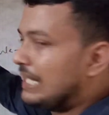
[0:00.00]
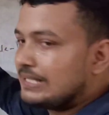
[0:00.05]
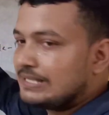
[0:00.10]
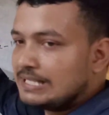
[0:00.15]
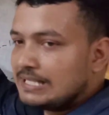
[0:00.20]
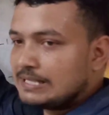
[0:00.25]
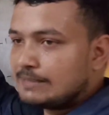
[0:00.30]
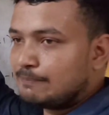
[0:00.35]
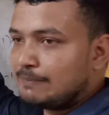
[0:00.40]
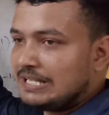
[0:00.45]
s
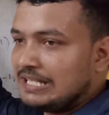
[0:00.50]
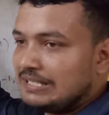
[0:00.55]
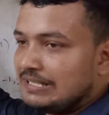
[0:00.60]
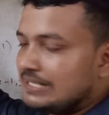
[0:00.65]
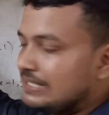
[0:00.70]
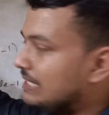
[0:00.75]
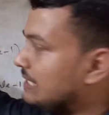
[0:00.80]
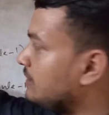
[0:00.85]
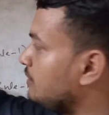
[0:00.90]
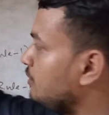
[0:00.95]
is p
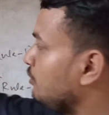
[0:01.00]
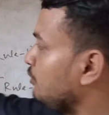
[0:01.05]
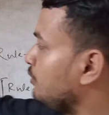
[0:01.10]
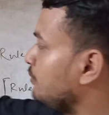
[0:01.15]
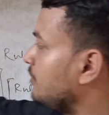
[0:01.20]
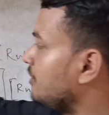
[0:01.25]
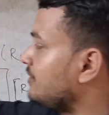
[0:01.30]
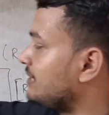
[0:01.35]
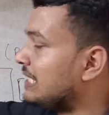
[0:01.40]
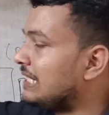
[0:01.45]
this is
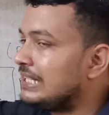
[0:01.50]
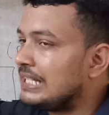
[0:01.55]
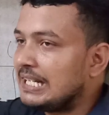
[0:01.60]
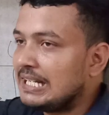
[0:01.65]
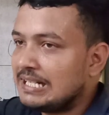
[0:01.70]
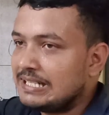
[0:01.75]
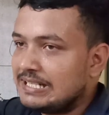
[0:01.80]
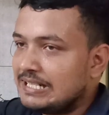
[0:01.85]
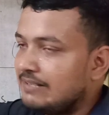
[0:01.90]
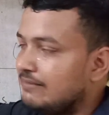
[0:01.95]
universal
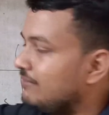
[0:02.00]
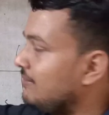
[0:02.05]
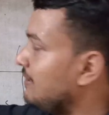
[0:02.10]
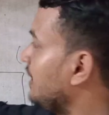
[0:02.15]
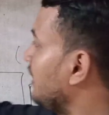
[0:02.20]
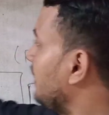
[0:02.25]
negative